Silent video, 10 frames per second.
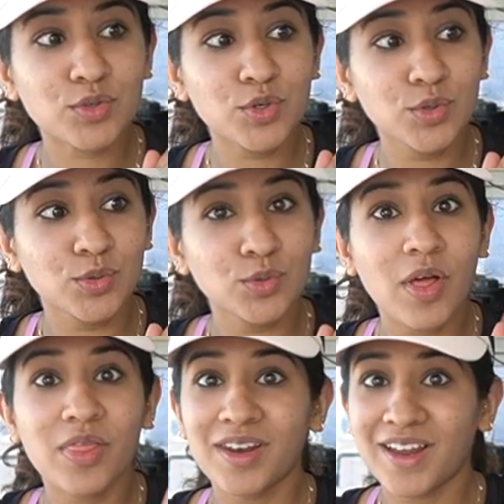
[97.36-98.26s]

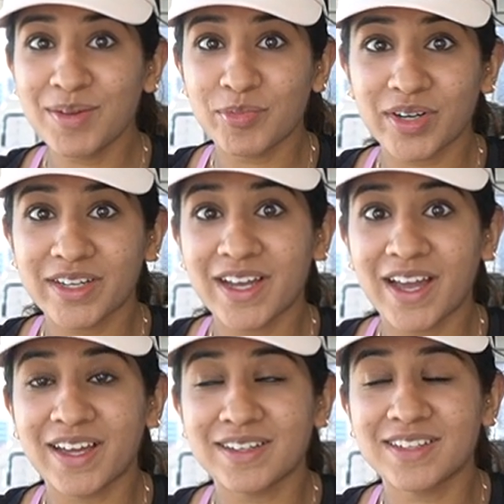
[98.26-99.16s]
to the library.
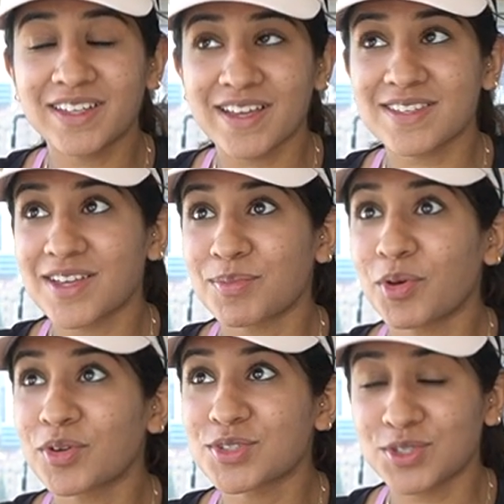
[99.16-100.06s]
And yes, I'm
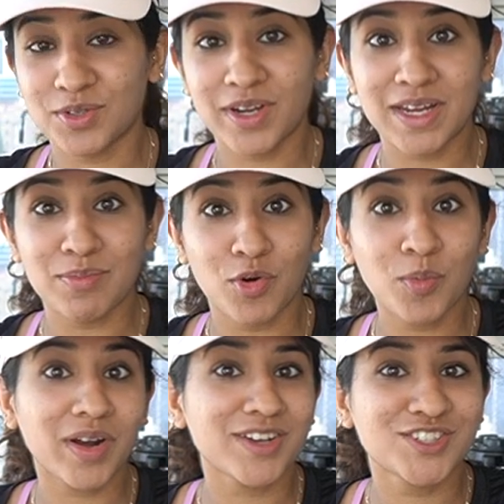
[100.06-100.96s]
not a student anymore,
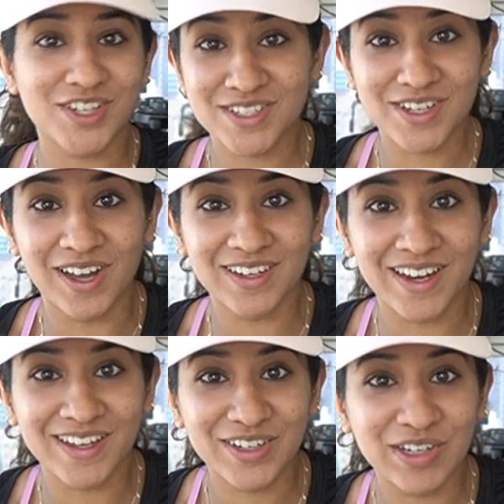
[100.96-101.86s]
but I just can't
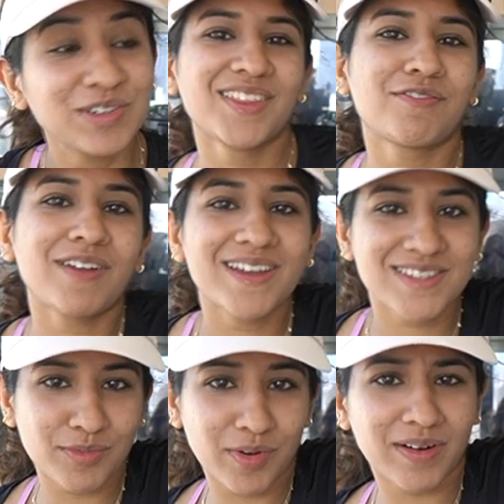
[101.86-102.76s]
let go. The flat
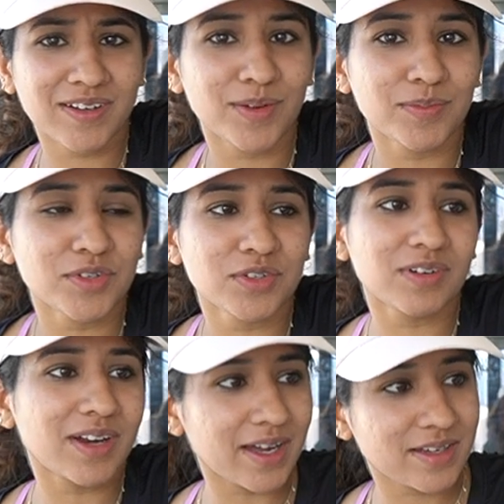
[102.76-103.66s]
is somewhere I come to
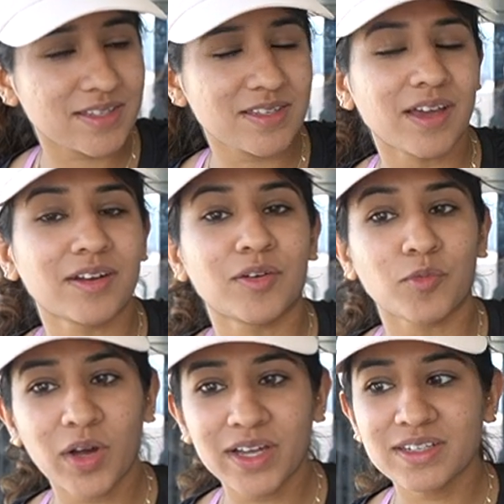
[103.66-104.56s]
relax and
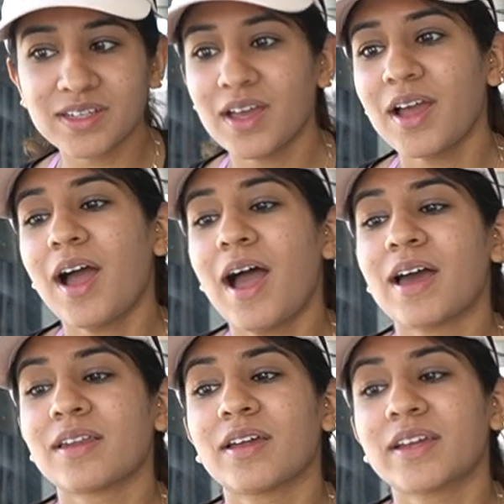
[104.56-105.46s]
unwind,
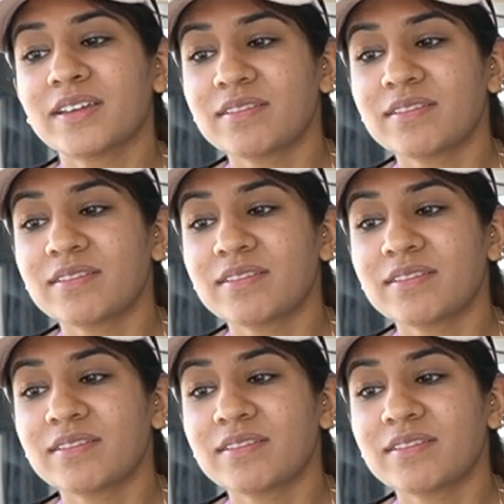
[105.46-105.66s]
and I